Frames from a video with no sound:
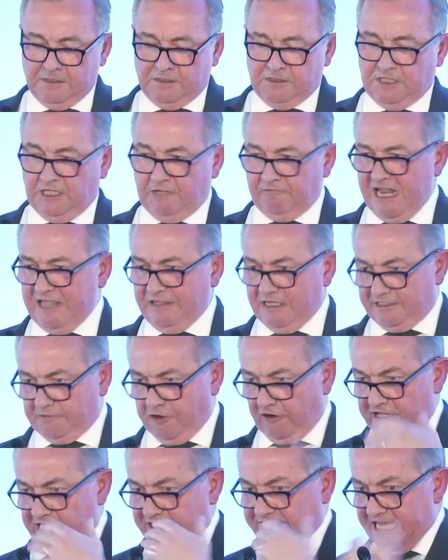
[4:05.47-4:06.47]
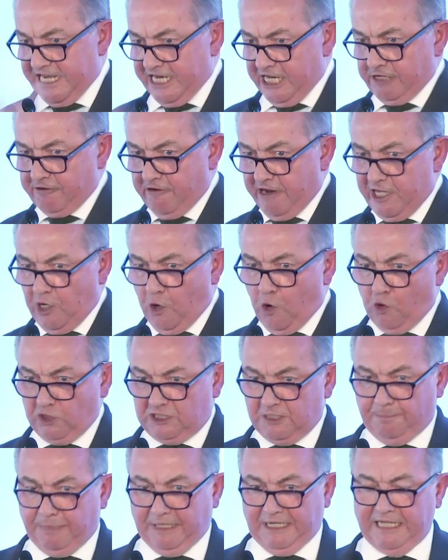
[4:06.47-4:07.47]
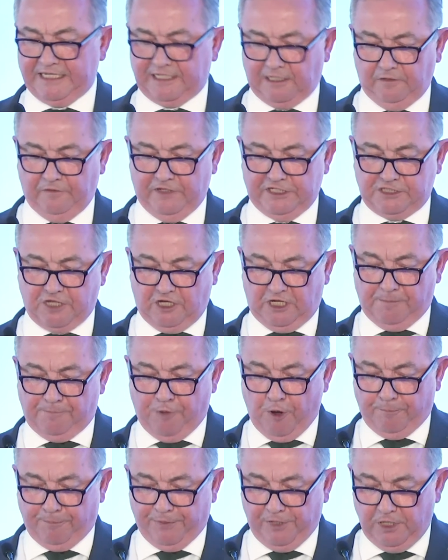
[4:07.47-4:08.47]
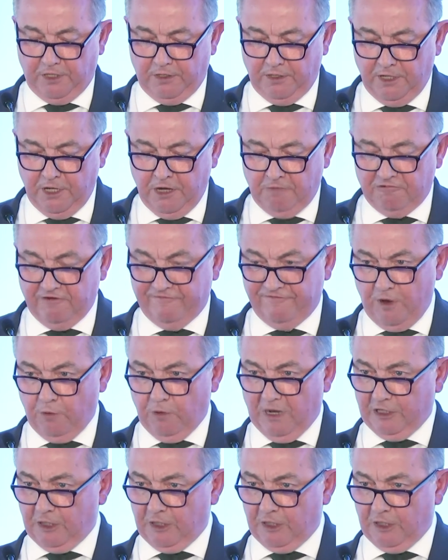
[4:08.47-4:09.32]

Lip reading: So they're either trying to denigrate or to belittle this kind of popular revolt,